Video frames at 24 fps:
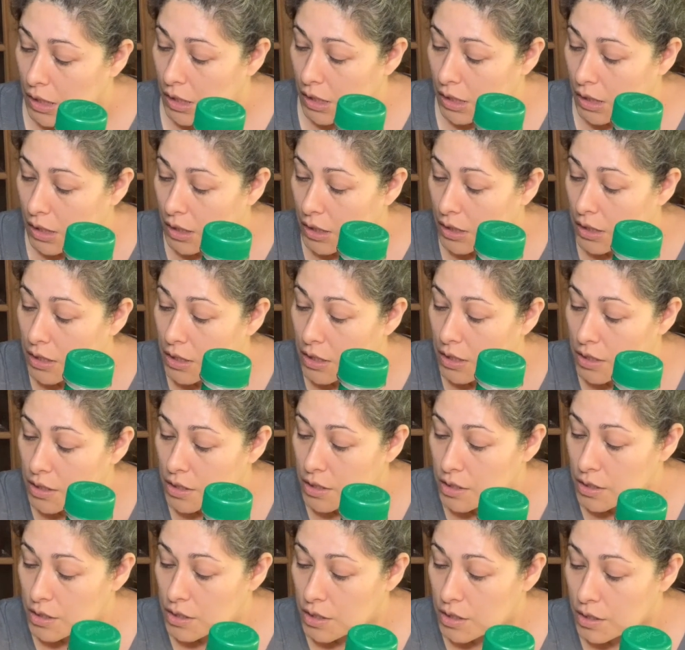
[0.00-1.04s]

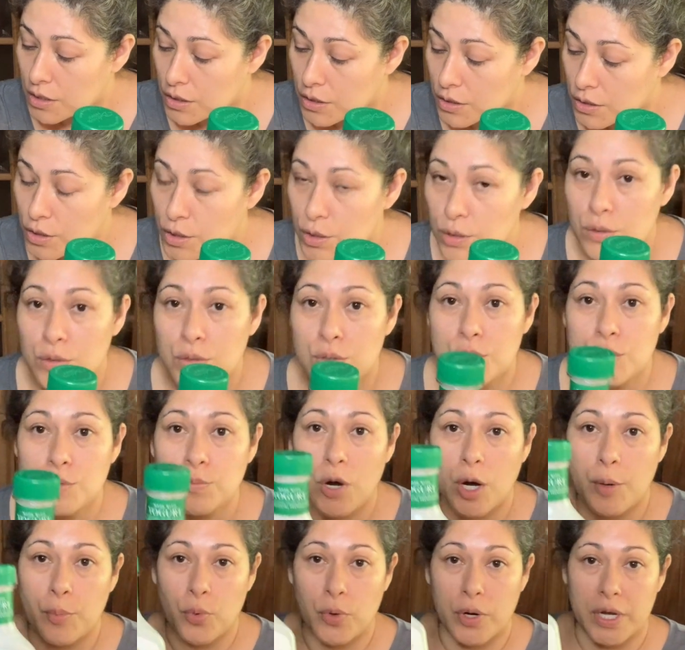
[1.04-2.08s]
is 2
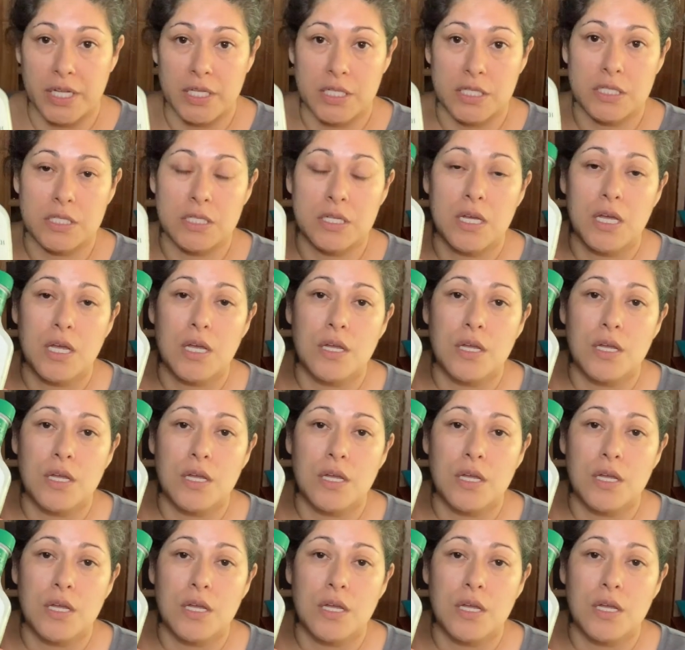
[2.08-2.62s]
smart points.